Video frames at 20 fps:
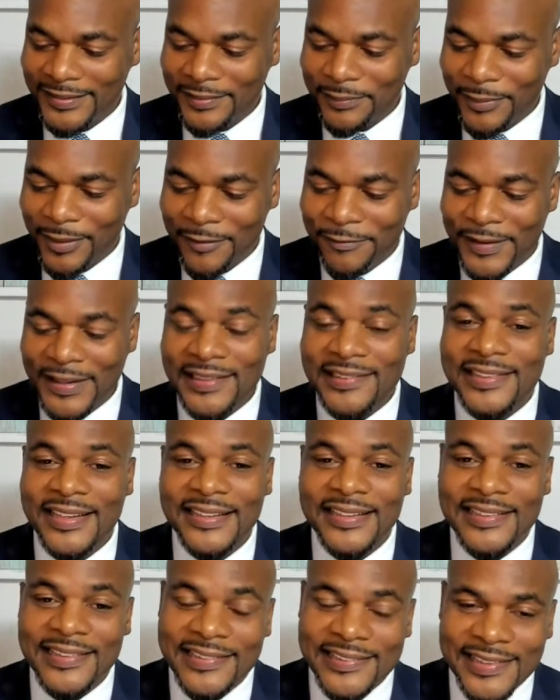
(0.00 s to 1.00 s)
Sister
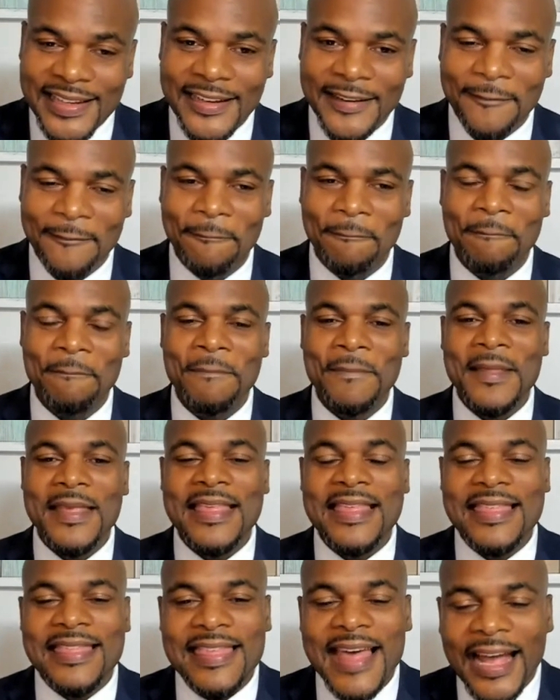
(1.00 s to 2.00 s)
Marvisha Chin,
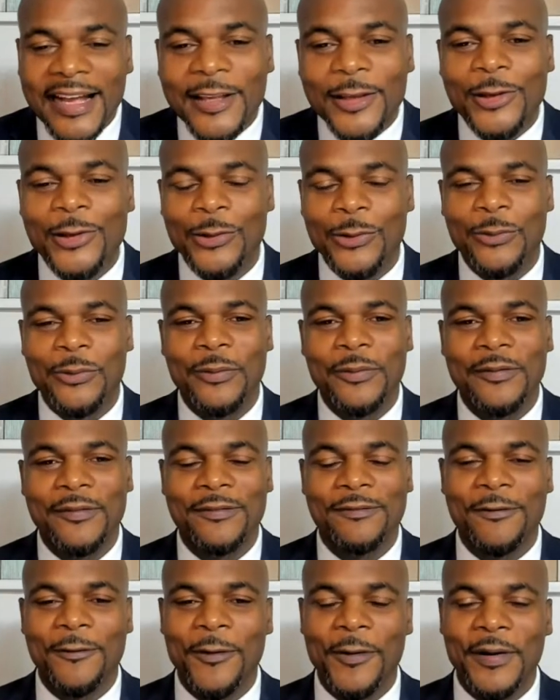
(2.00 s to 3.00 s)
thank you
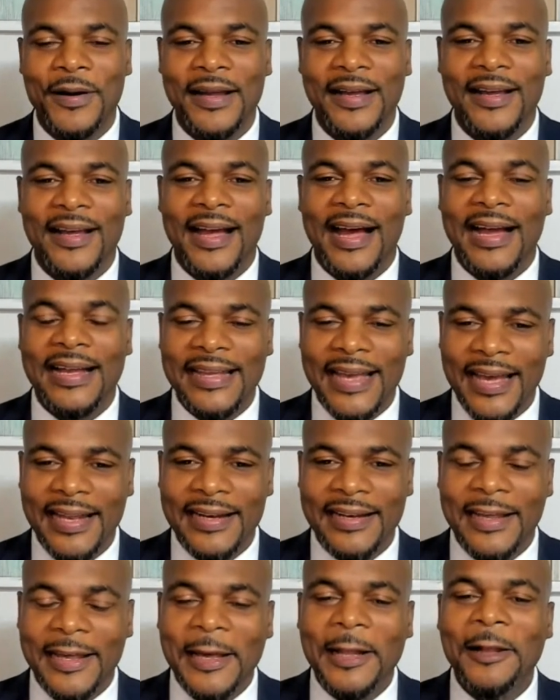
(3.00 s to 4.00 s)
for,
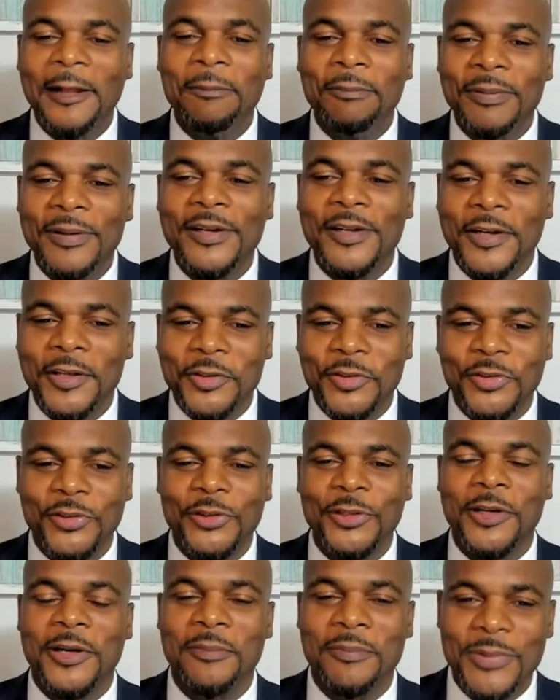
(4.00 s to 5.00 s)
again, helping
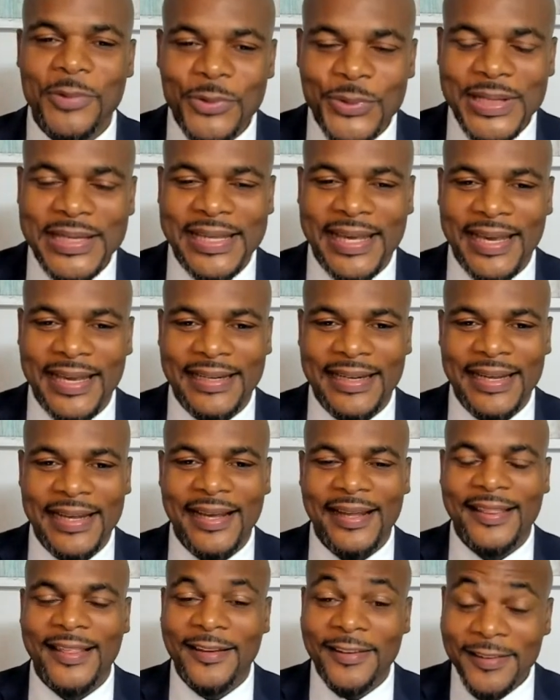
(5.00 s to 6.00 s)
us to communicate
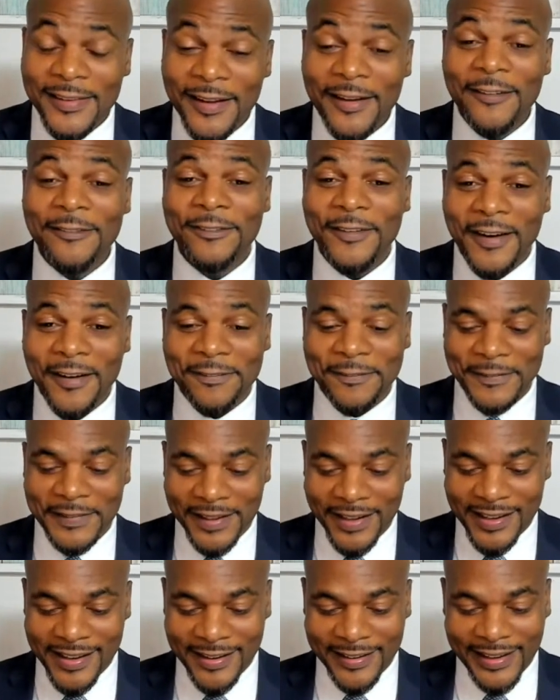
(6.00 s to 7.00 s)
the love of
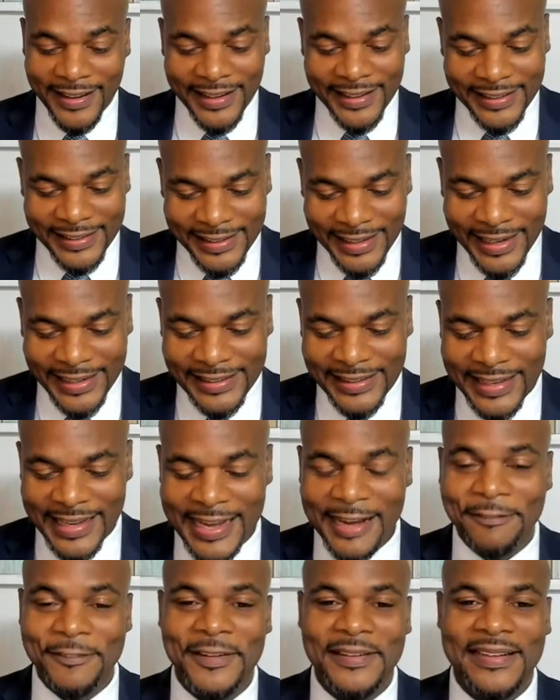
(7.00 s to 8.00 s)
God night
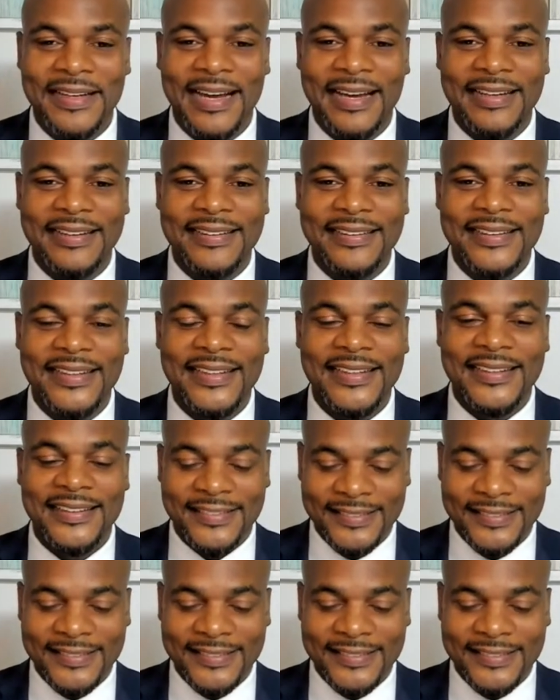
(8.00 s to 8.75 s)
after night.